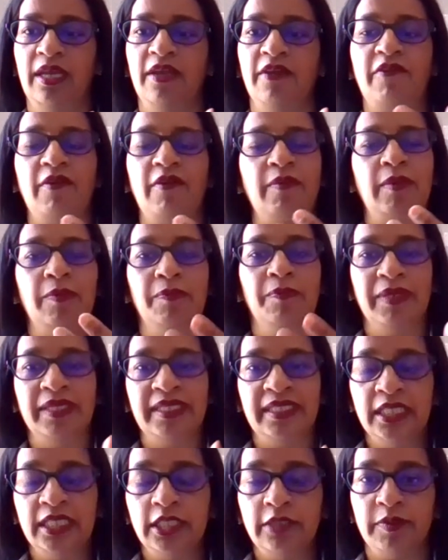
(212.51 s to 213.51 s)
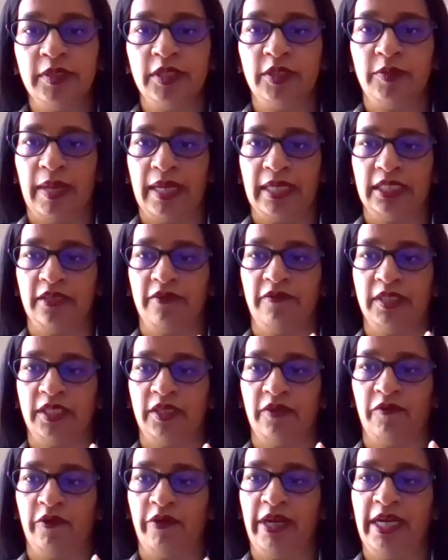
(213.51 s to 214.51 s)
From a business perspective, as
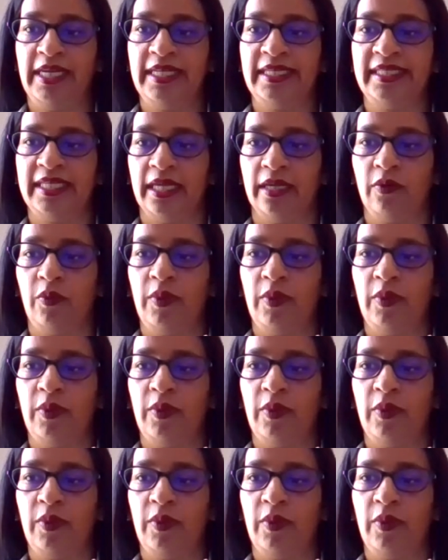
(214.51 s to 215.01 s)
I've already said,